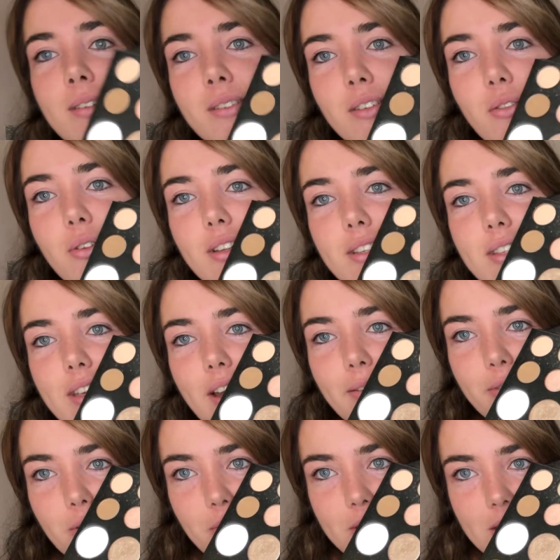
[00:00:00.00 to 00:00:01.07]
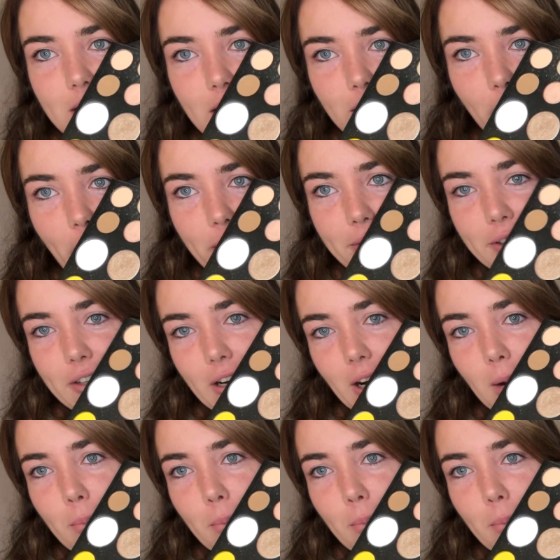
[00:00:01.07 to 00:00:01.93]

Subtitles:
You can see I've used a lot of it there.